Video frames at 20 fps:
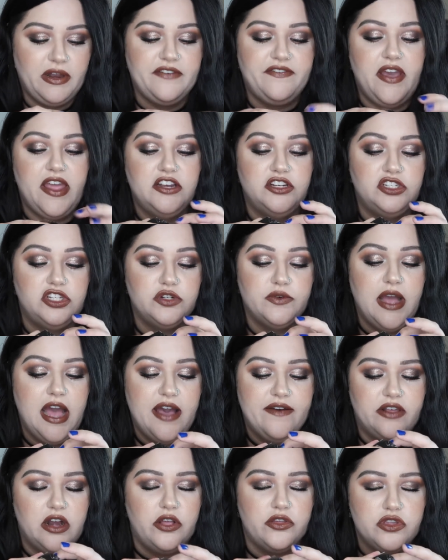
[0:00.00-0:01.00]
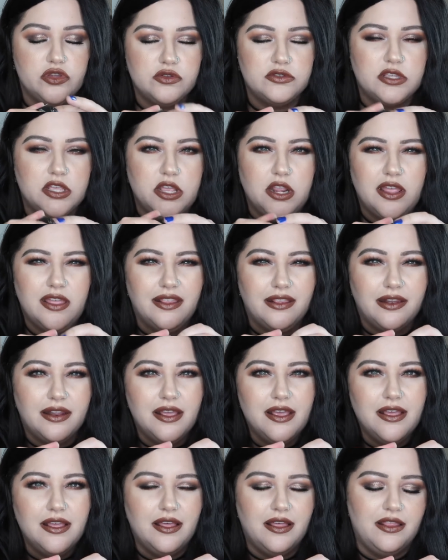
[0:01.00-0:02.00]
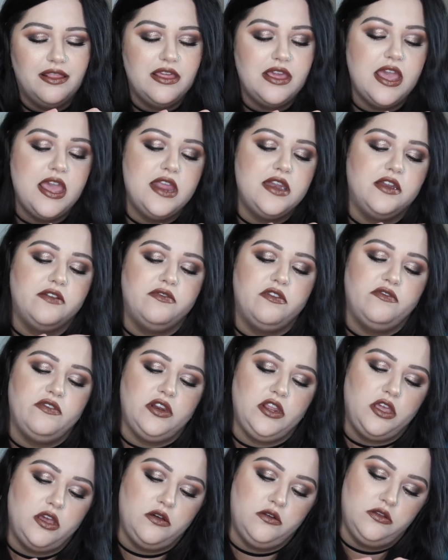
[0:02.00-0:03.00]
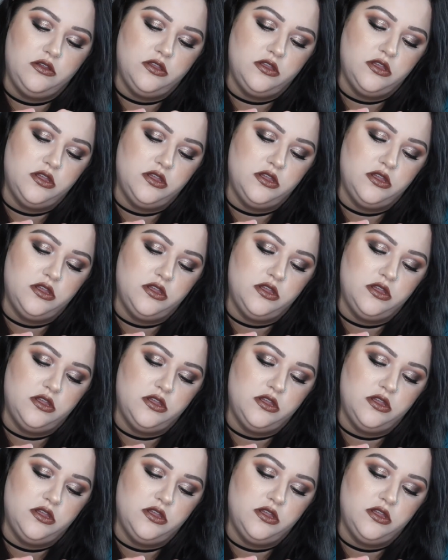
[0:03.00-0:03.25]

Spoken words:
but if I do have it, I'll use it in the end of the video.